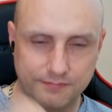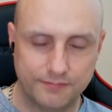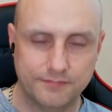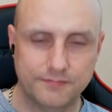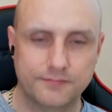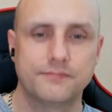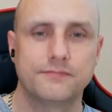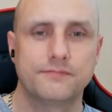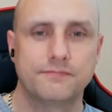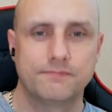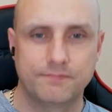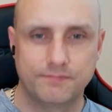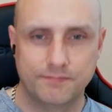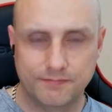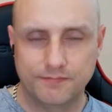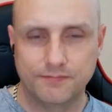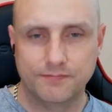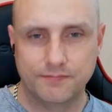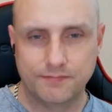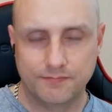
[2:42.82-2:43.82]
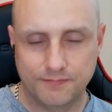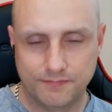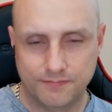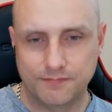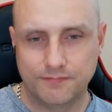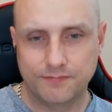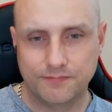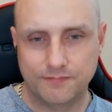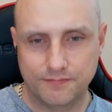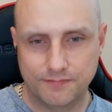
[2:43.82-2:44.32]

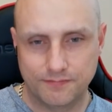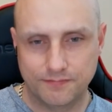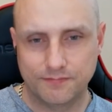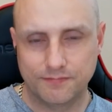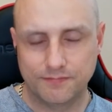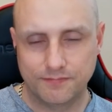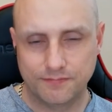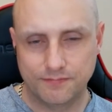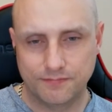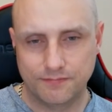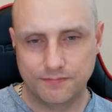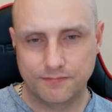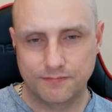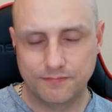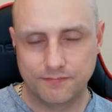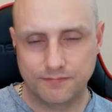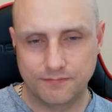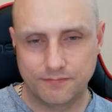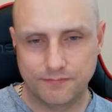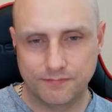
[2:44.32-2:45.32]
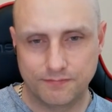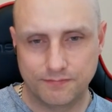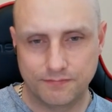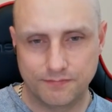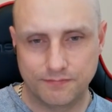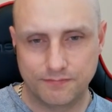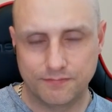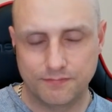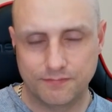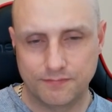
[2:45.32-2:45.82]

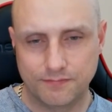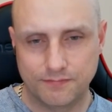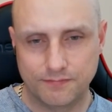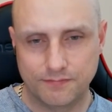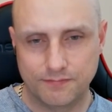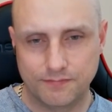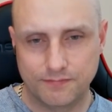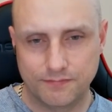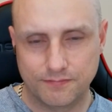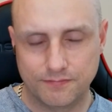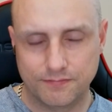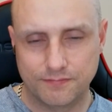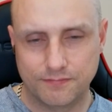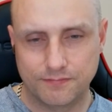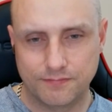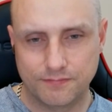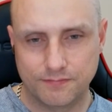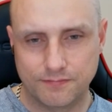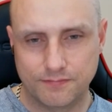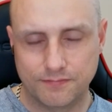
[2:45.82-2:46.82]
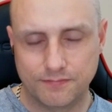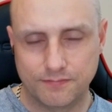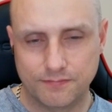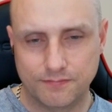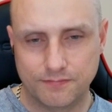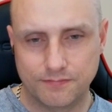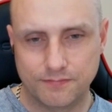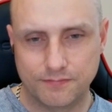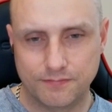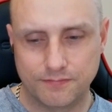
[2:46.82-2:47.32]

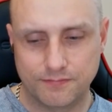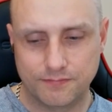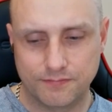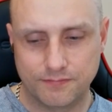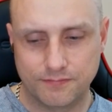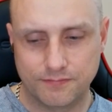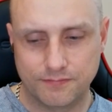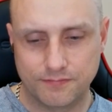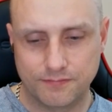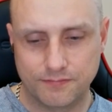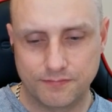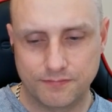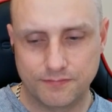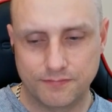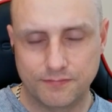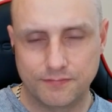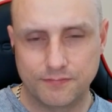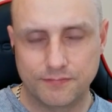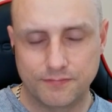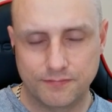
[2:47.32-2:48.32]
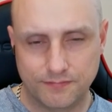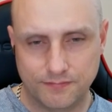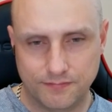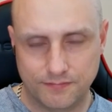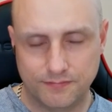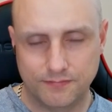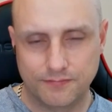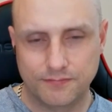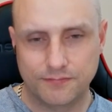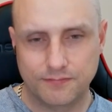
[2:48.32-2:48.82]

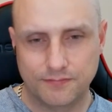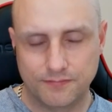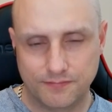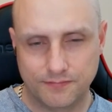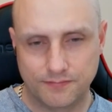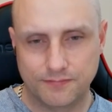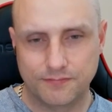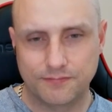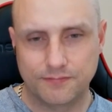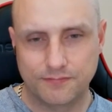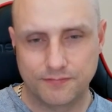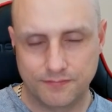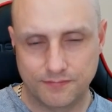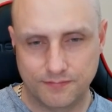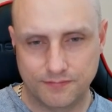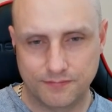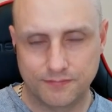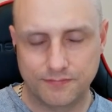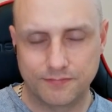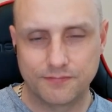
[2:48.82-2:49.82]
(silent)